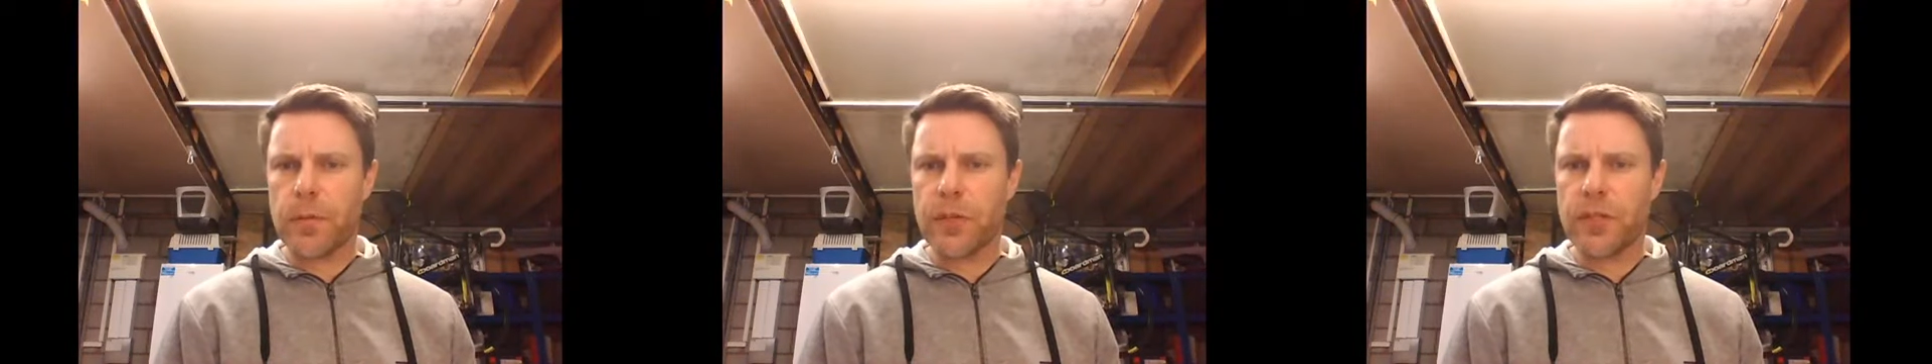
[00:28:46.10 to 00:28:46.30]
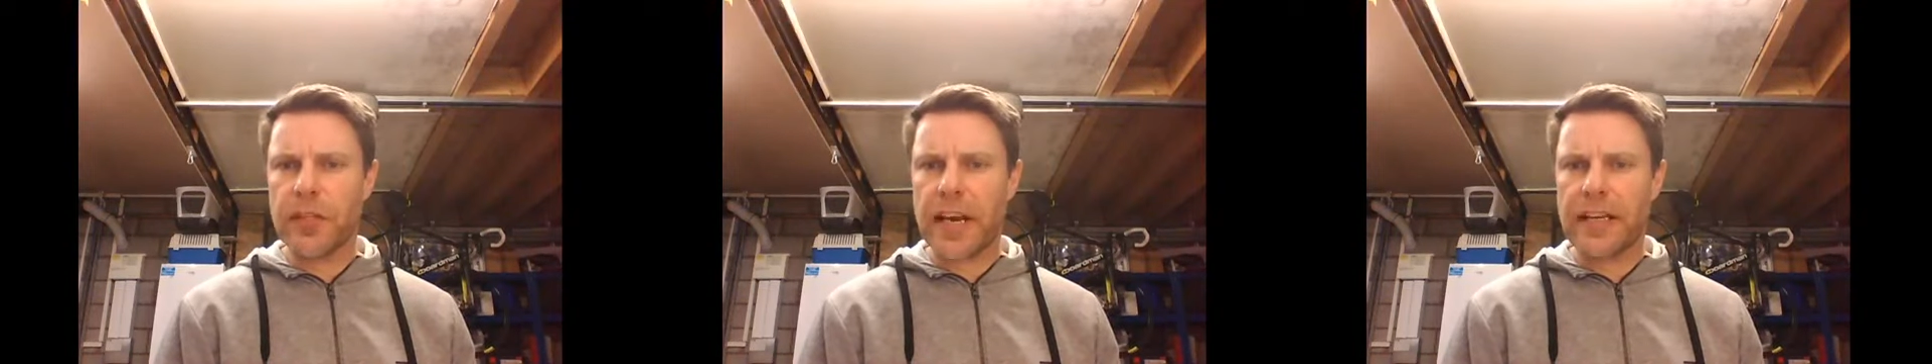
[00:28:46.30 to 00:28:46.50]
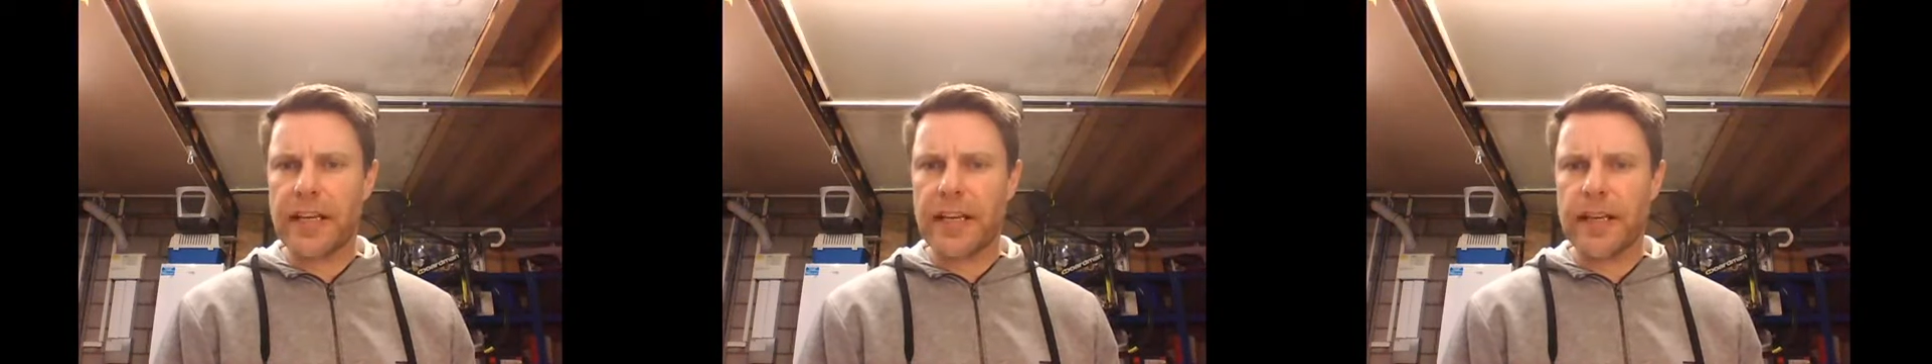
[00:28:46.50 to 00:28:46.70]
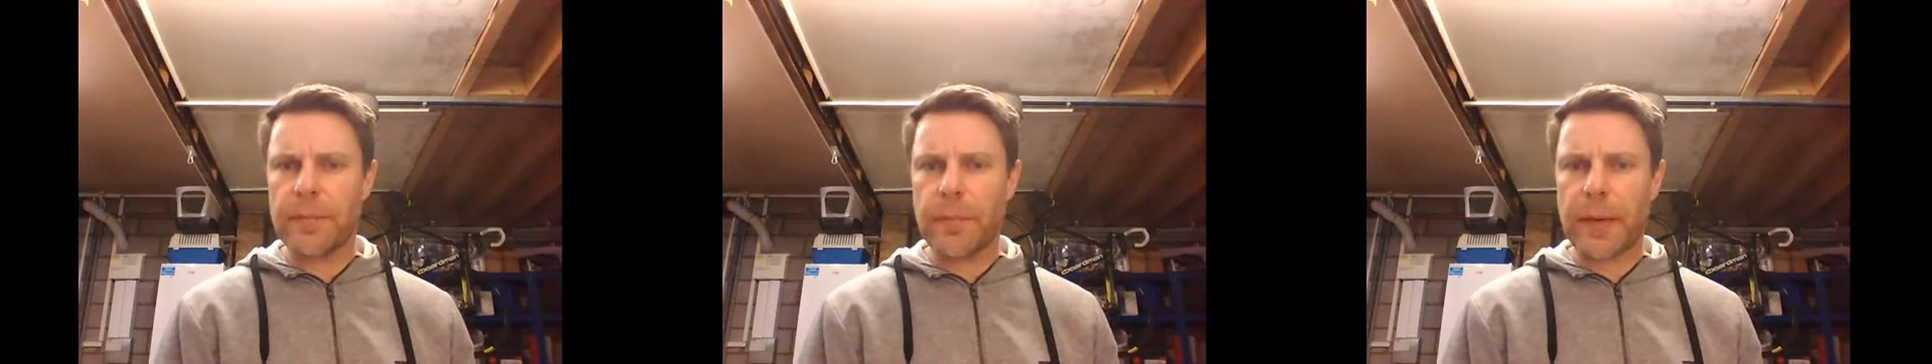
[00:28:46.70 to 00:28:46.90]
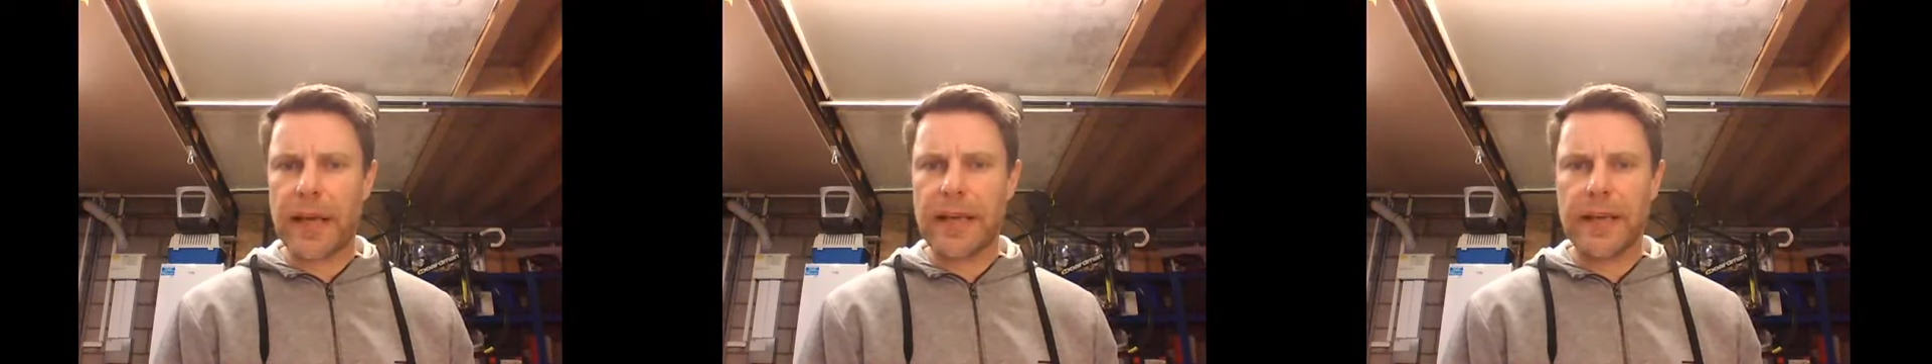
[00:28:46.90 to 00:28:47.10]
gently
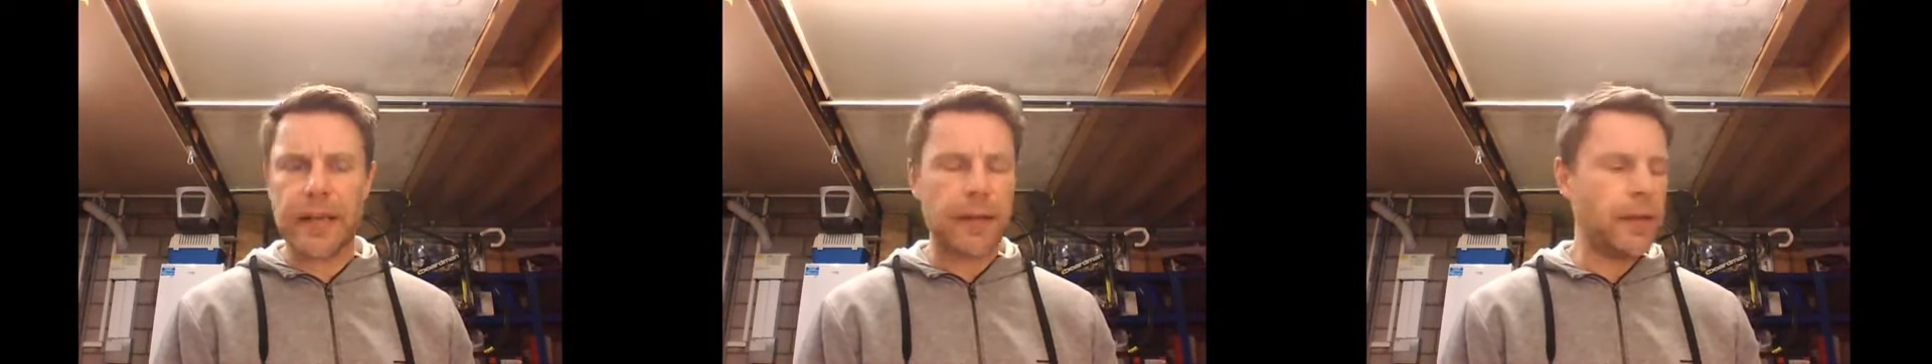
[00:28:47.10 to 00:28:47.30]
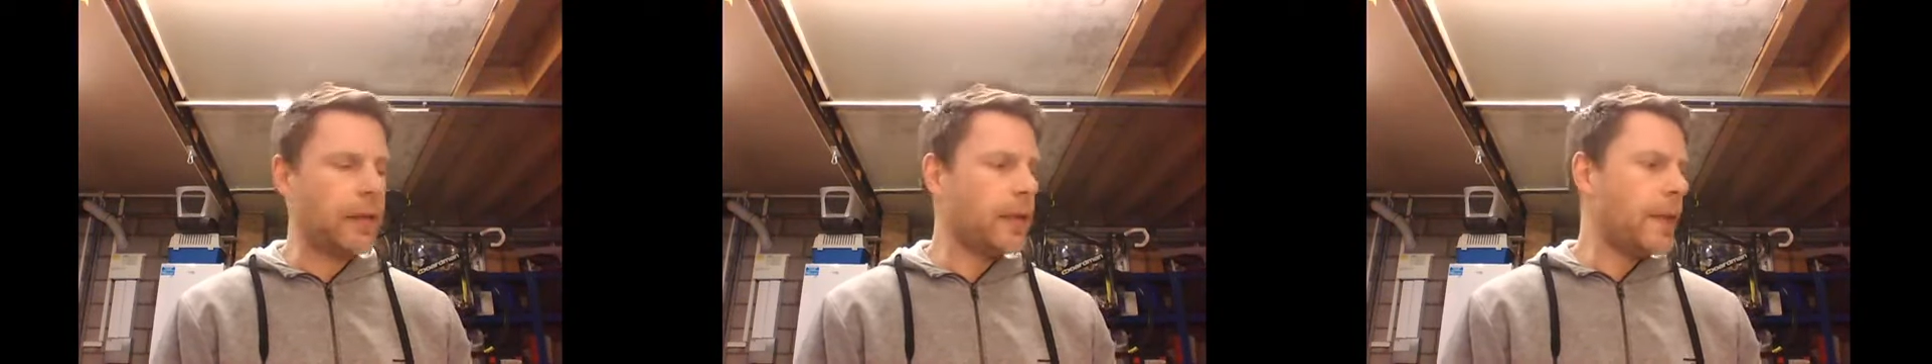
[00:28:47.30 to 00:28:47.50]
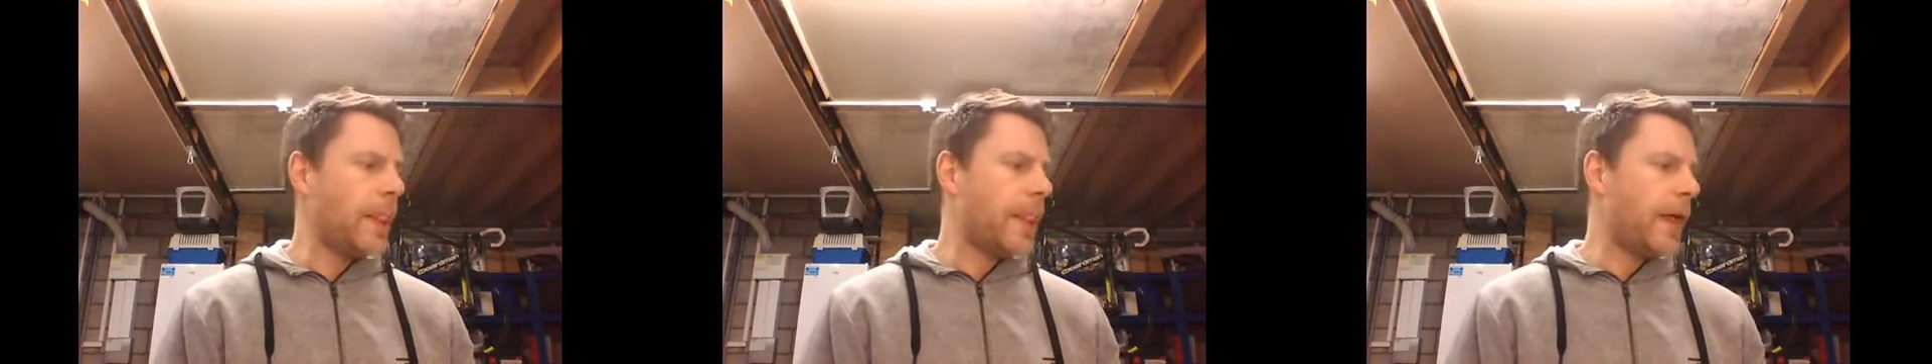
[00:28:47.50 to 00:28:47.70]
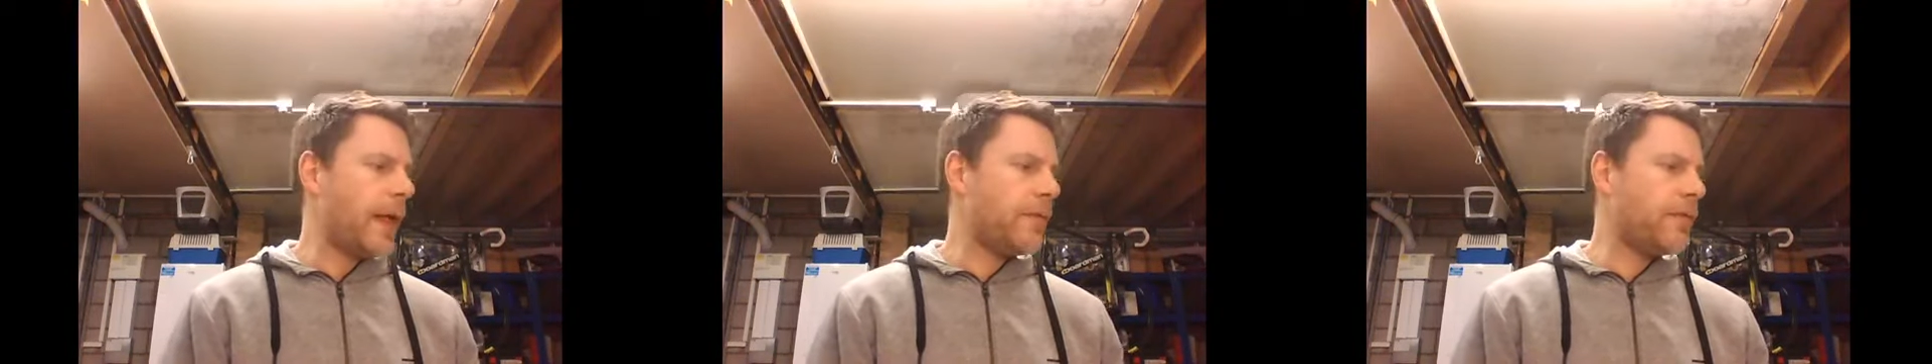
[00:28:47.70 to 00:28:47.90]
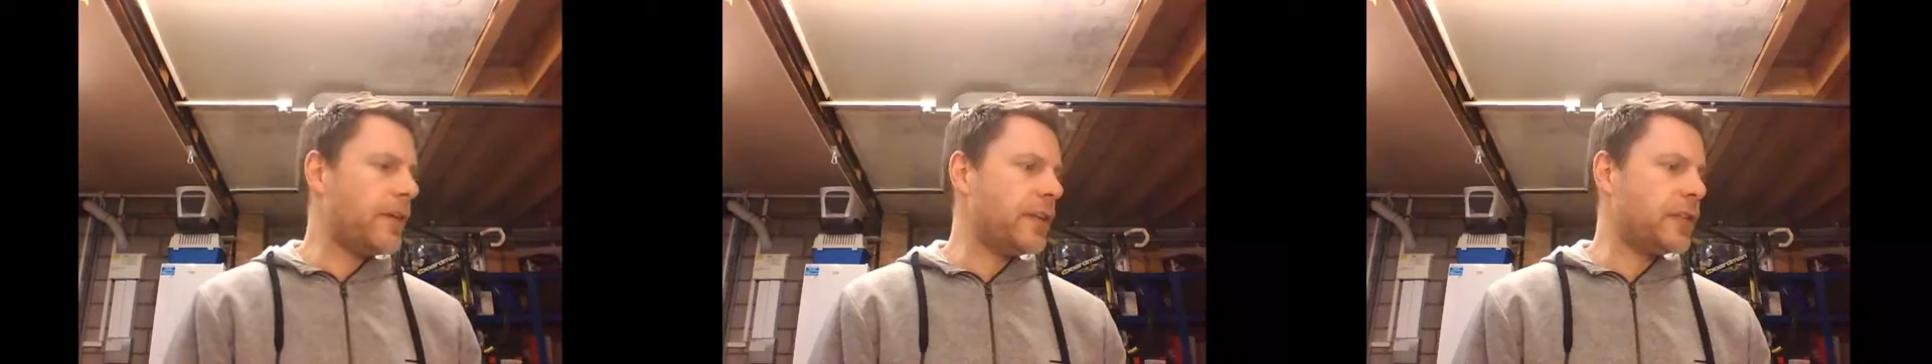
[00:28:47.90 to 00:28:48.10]
and blink
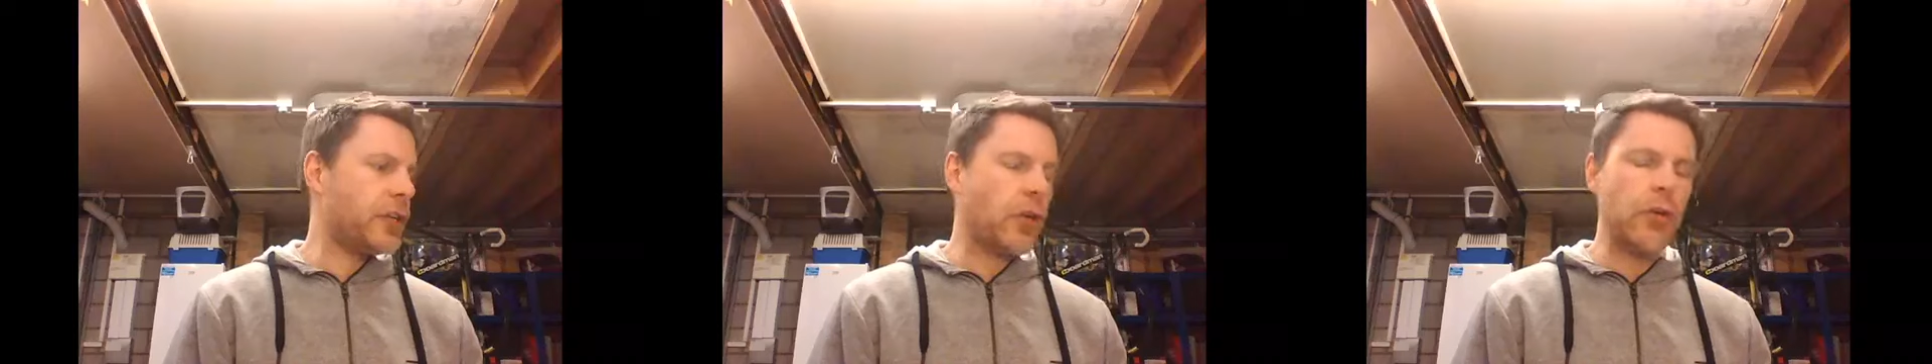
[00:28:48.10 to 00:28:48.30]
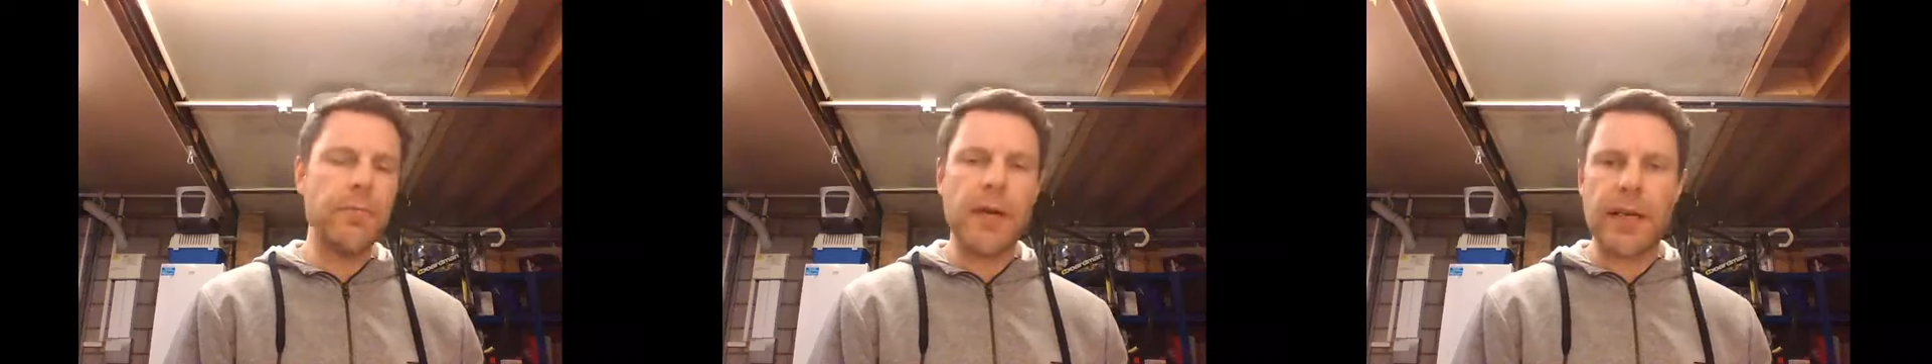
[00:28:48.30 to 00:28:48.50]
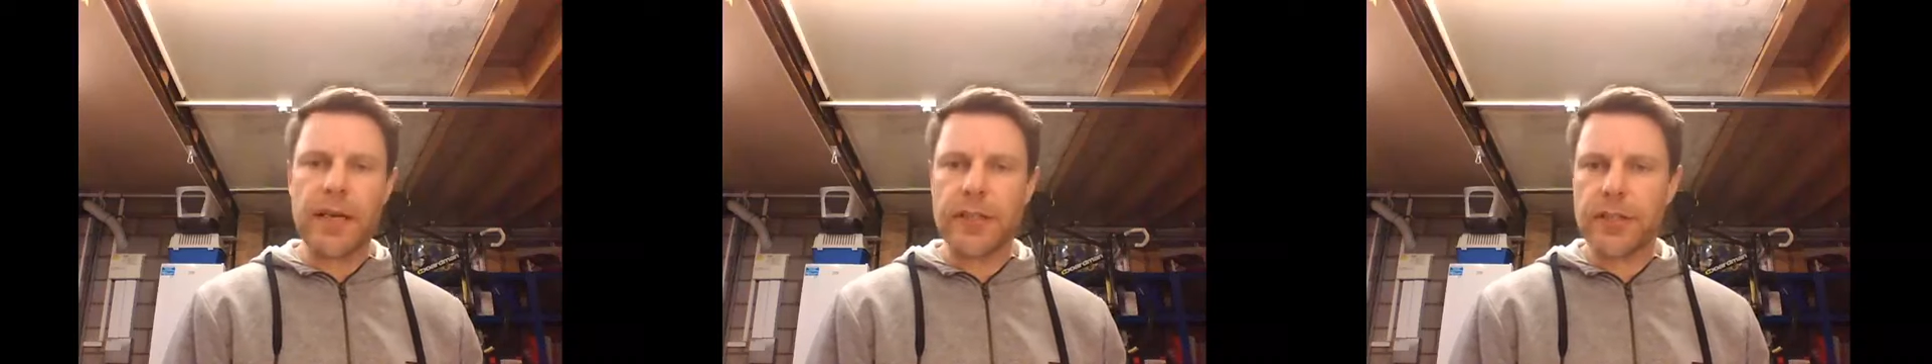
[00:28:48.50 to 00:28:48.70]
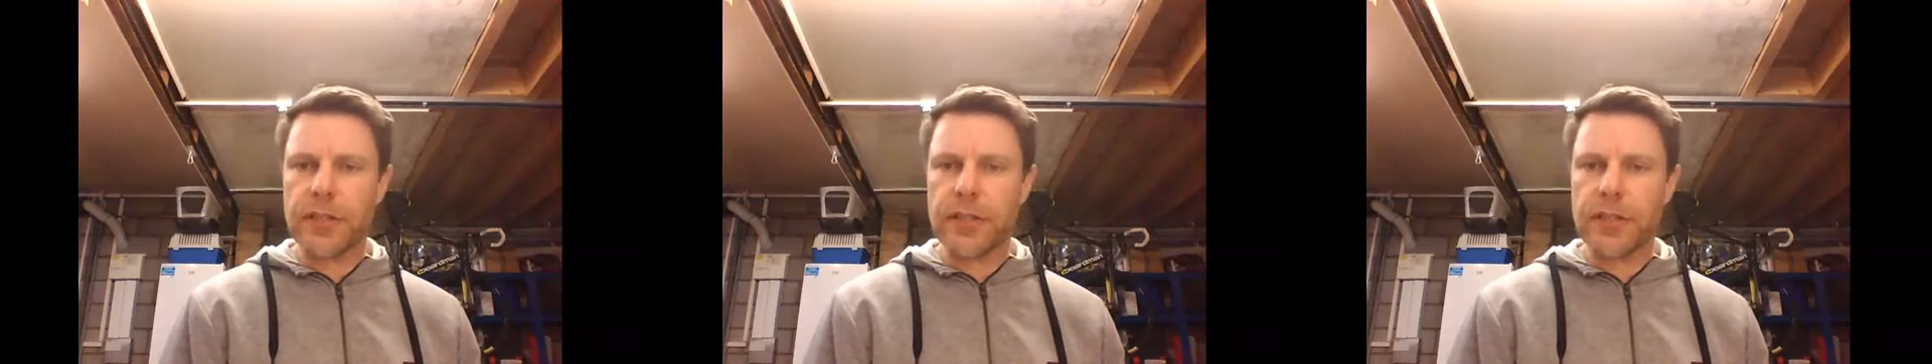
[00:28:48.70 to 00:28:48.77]
every 2 minutes,